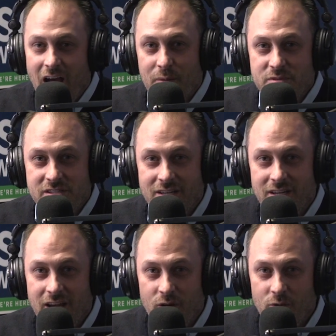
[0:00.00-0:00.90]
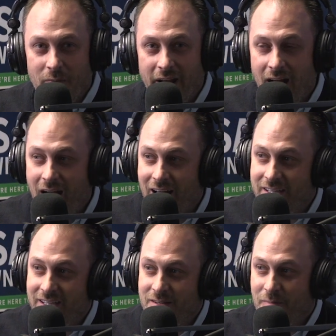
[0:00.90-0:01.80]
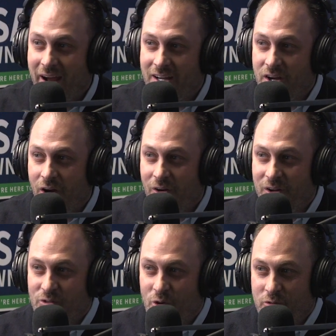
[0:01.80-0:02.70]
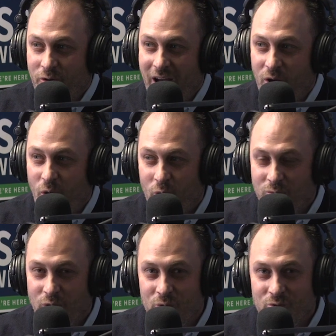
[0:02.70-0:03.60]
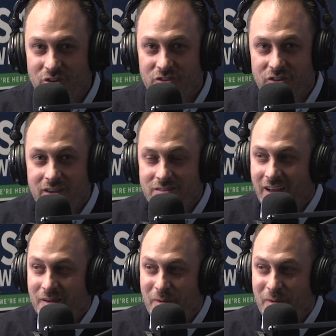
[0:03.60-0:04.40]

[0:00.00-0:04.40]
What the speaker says: I'm sitting here with my colleague, Micah Curtis, over at Home Loans Assist. Hey,